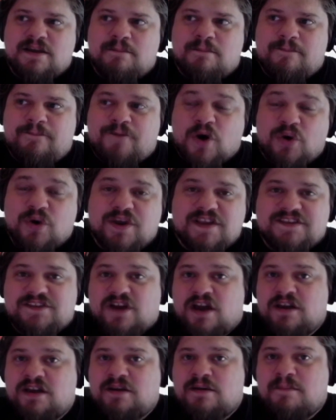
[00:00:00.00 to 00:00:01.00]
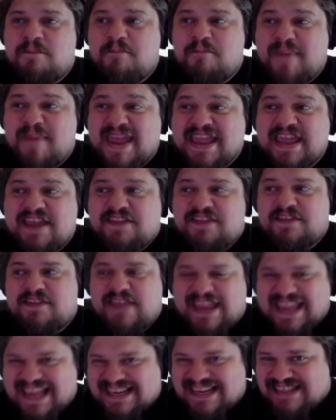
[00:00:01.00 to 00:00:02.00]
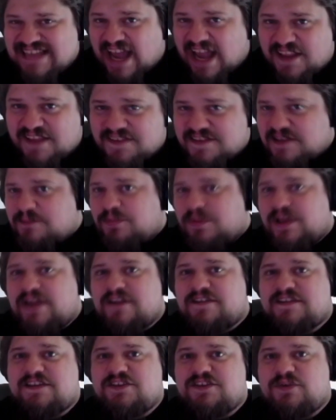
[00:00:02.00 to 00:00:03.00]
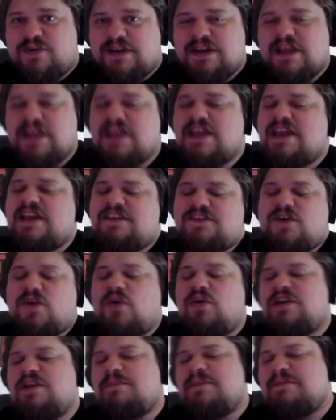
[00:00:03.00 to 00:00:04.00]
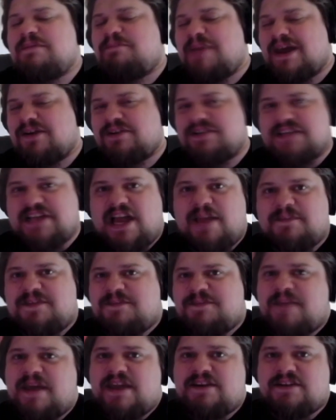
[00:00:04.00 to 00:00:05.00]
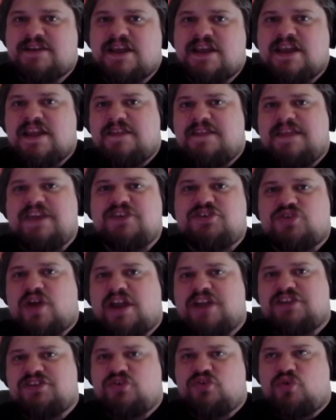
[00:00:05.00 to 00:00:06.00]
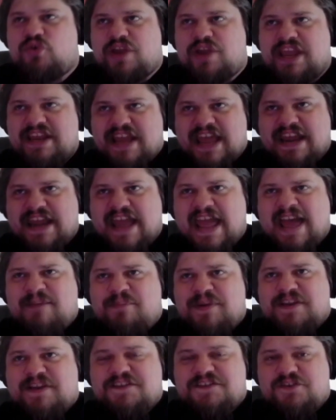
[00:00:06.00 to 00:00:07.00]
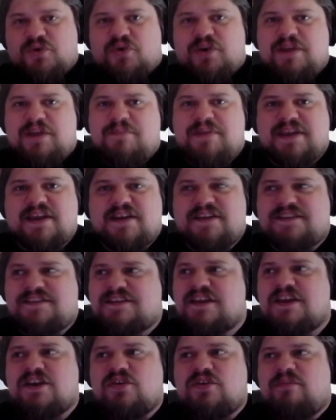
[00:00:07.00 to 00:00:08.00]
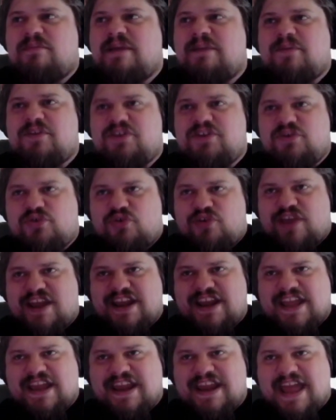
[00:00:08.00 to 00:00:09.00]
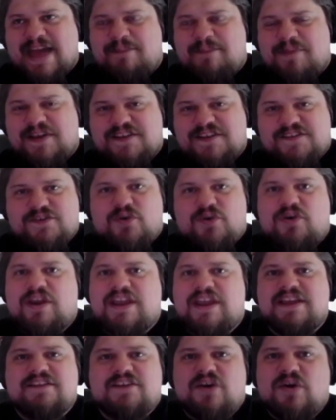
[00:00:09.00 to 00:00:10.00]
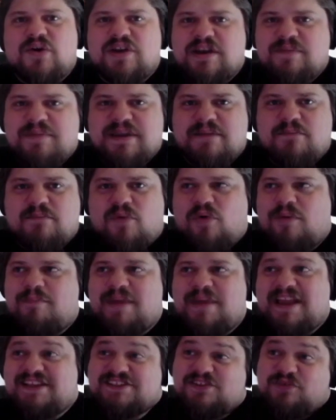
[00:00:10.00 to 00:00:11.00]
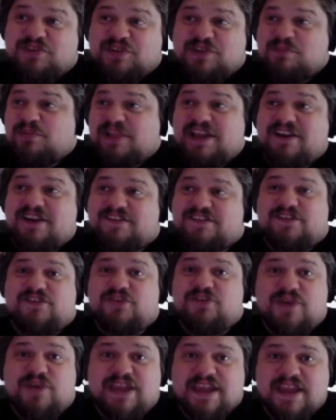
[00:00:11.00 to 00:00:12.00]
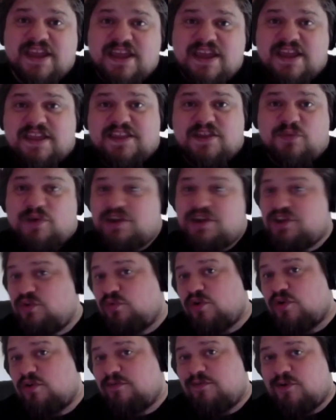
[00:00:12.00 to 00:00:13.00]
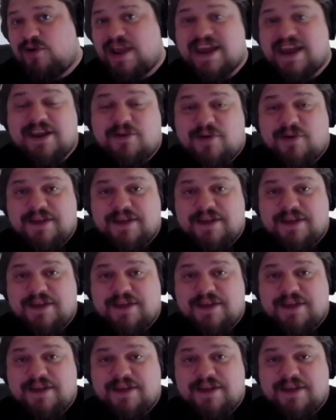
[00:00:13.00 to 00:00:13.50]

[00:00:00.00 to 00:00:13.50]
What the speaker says: focused on enticing players into it is going to be better time spent than trying to create an epic story, because remember, you creating an epic story is going to be more based on what the players are doing than what you wrote for anyway.